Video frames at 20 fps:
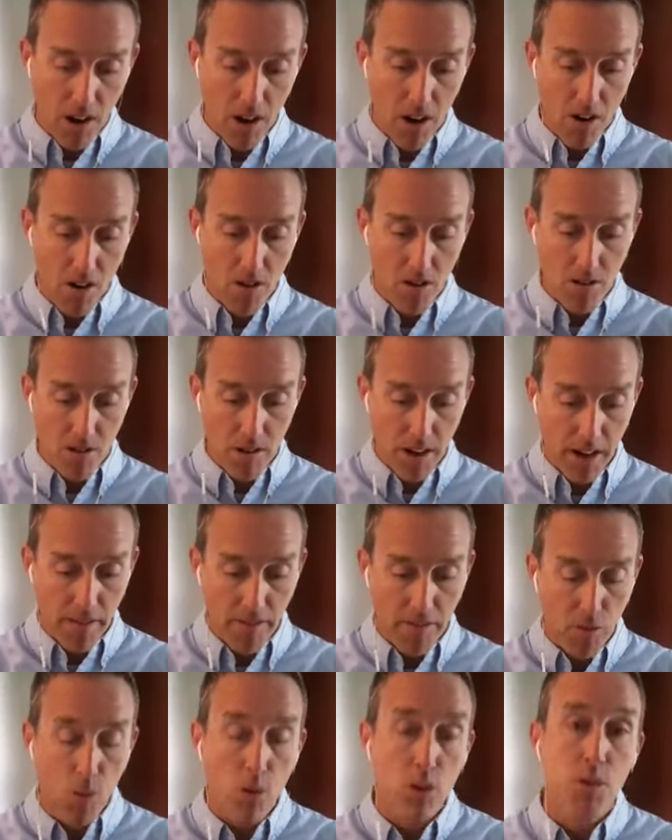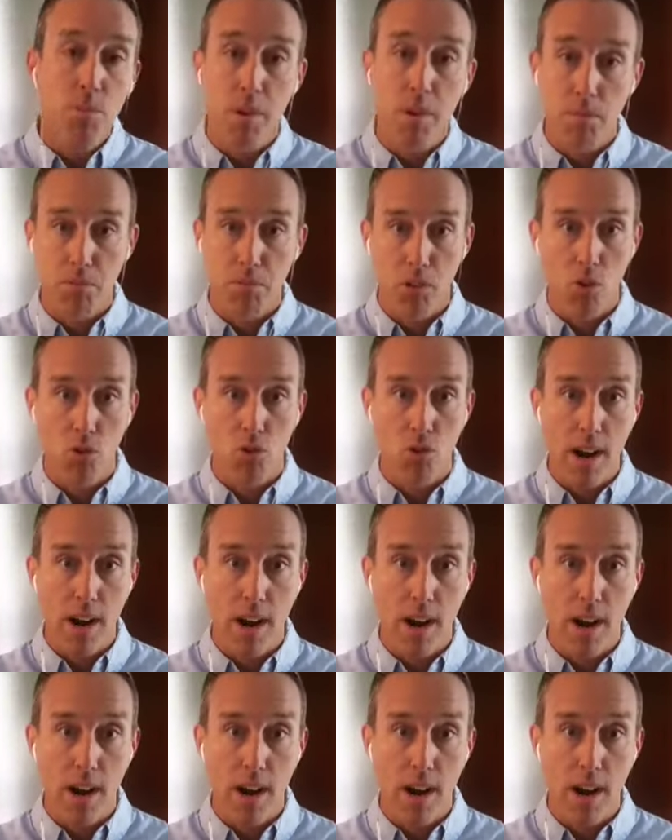our enforcement program,